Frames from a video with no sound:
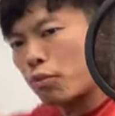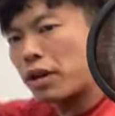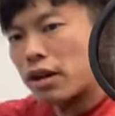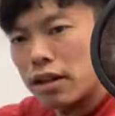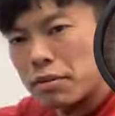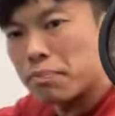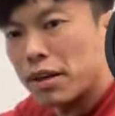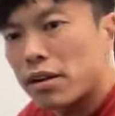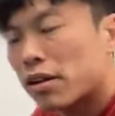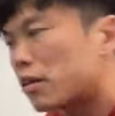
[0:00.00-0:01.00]
be a little bit
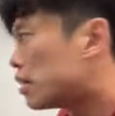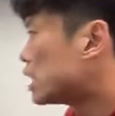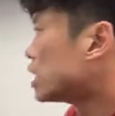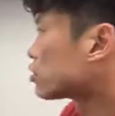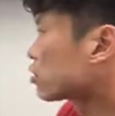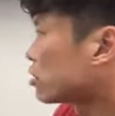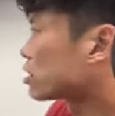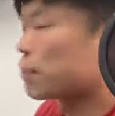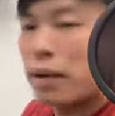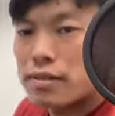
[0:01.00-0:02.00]
bigger. So it
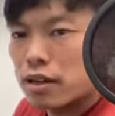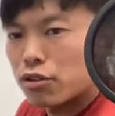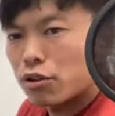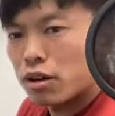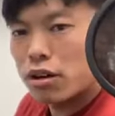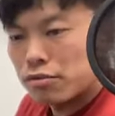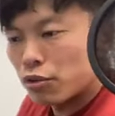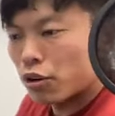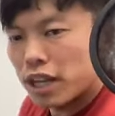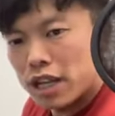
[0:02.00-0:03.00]
depends on
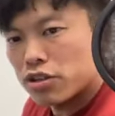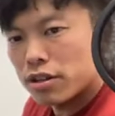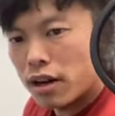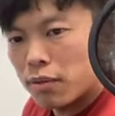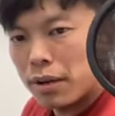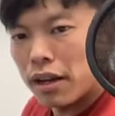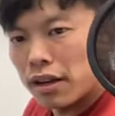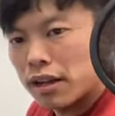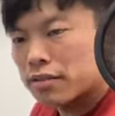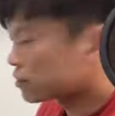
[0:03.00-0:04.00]
your kitchen, how big it is,